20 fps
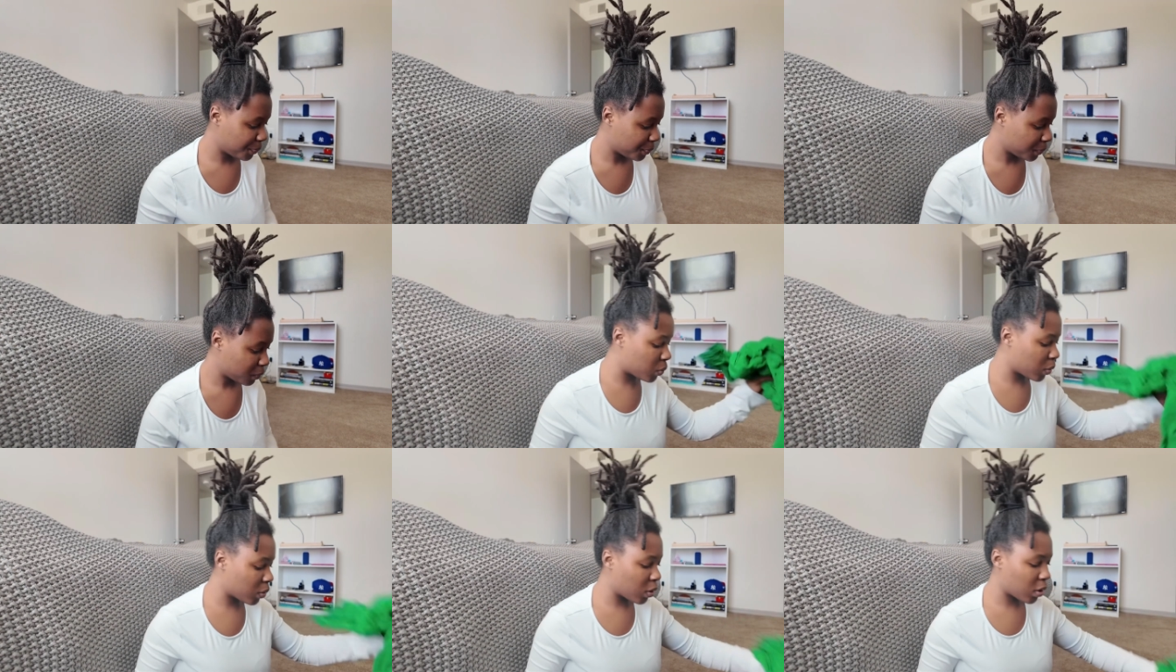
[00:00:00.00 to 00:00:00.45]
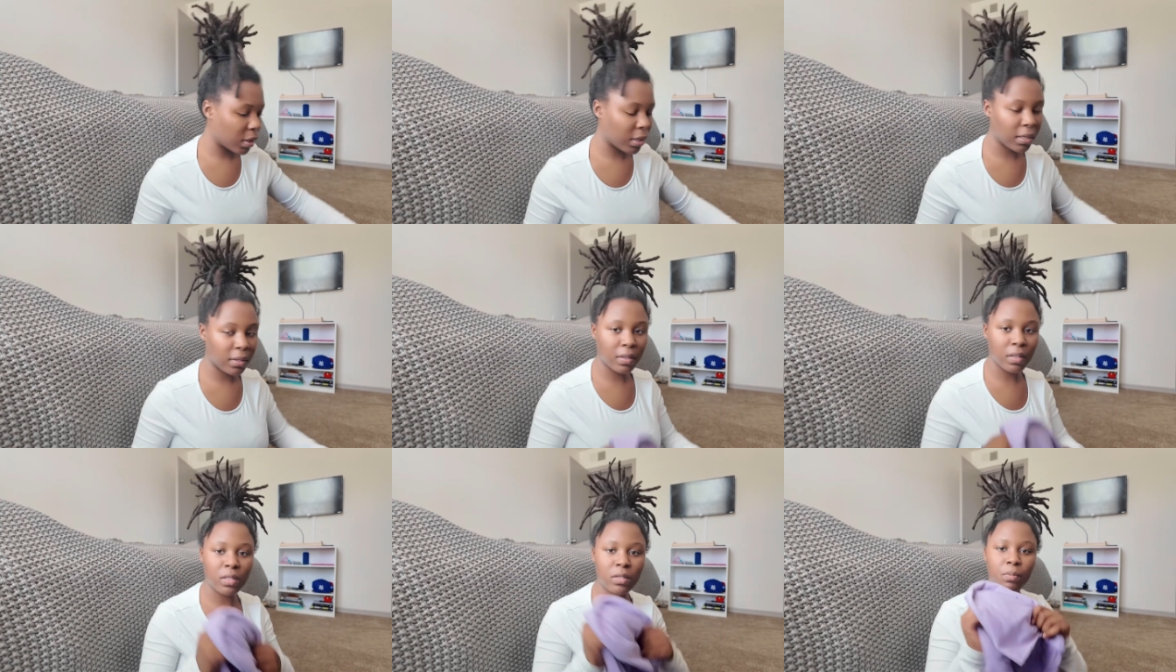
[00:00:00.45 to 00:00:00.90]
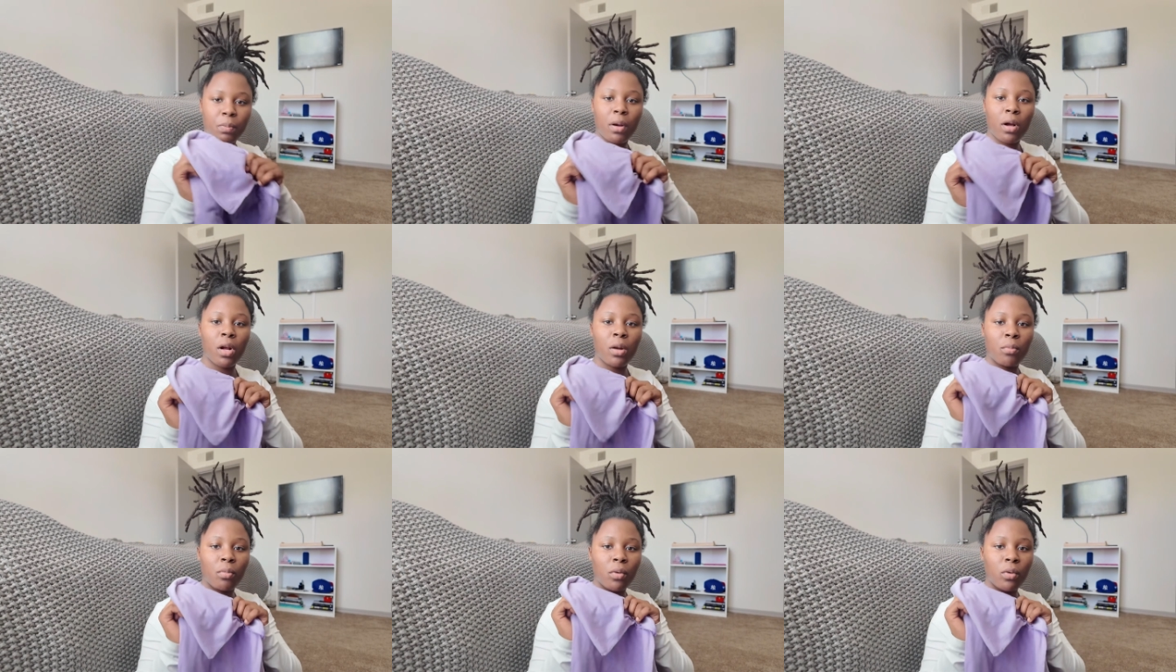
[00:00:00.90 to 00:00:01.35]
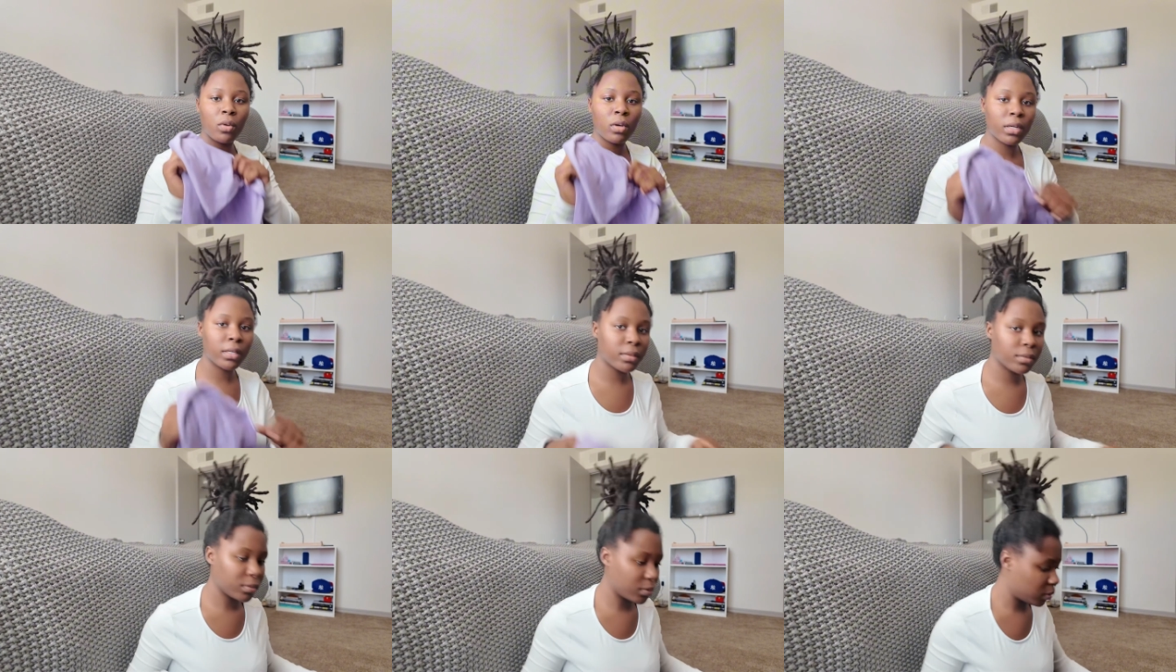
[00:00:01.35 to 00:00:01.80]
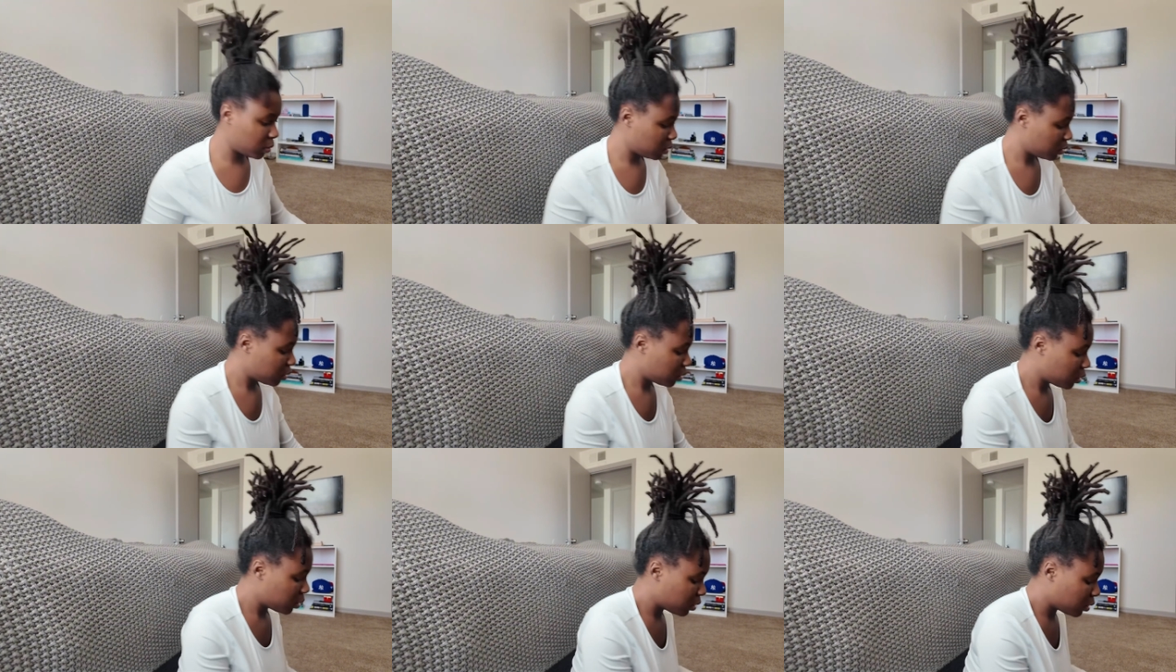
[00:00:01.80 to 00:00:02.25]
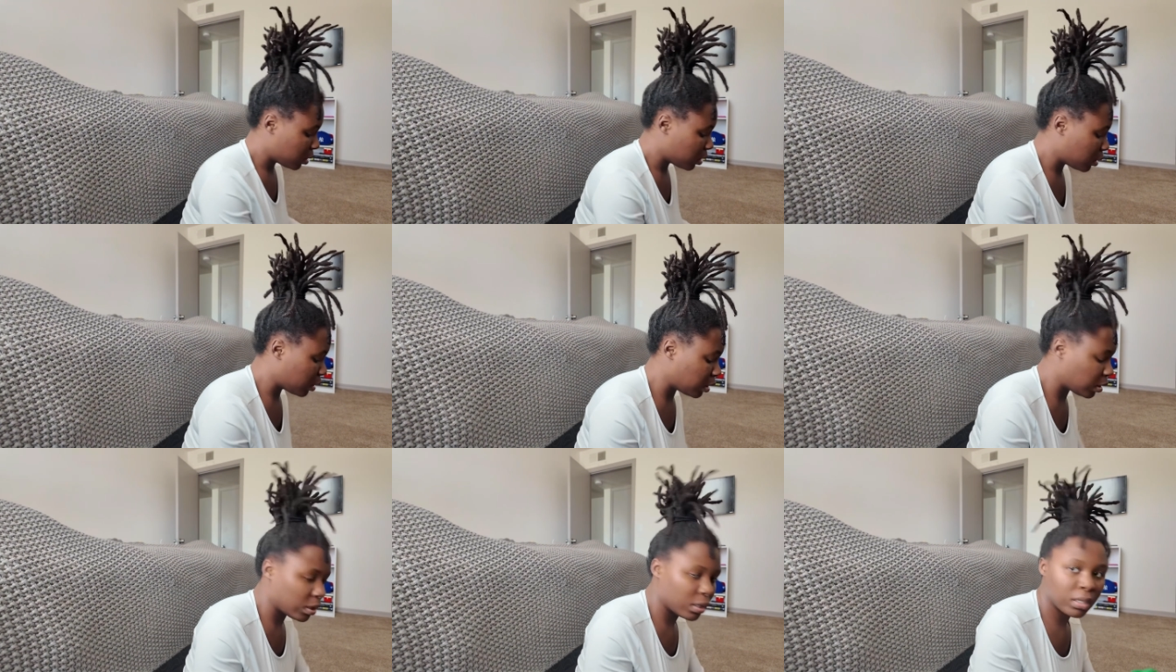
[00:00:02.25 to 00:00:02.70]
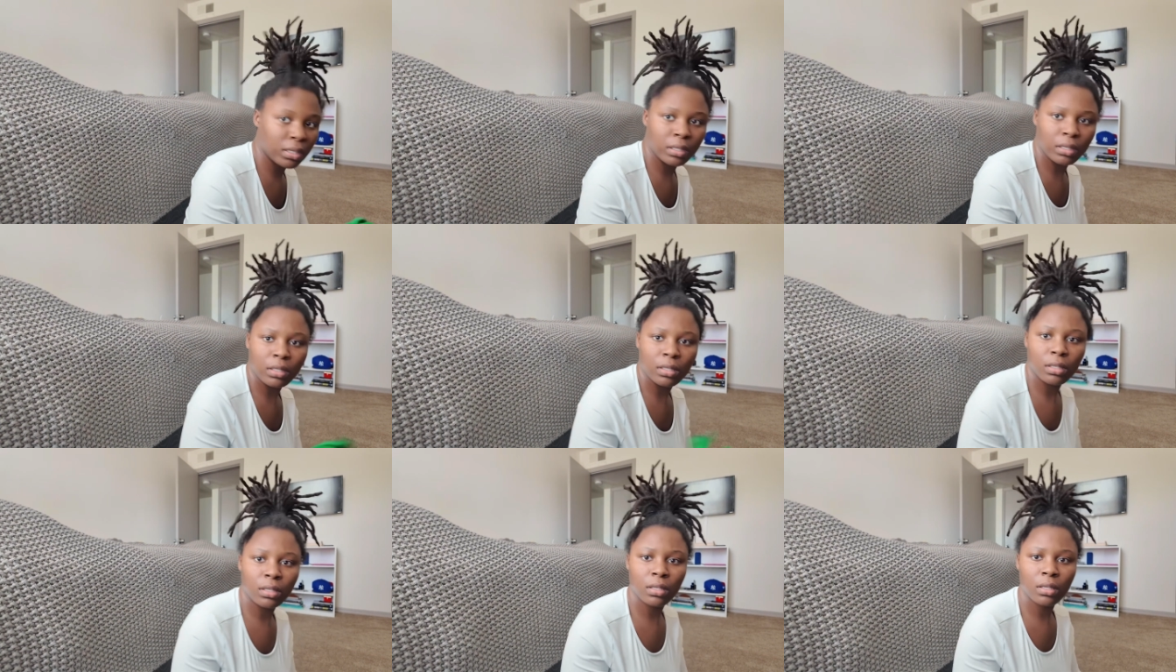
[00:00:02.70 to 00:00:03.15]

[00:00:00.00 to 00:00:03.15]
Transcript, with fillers: So we're gonna get this purple one and